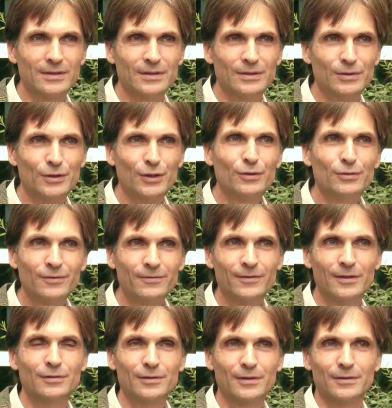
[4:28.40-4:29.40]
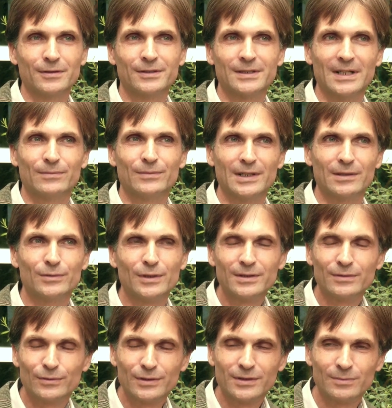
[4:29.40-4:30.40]
your own focus somewhere,
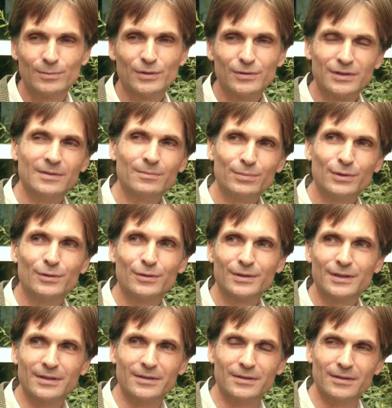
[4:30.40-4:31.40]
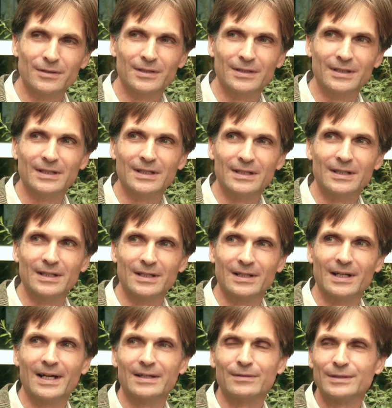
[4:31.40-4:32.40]
what's most important, do you think, in
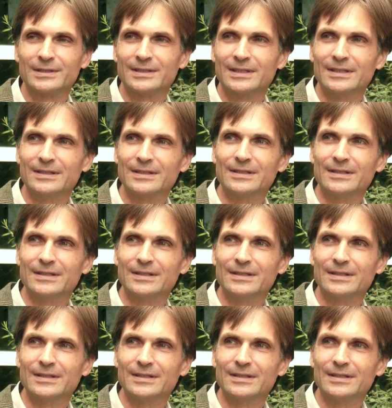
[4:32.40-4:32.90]
language teaching?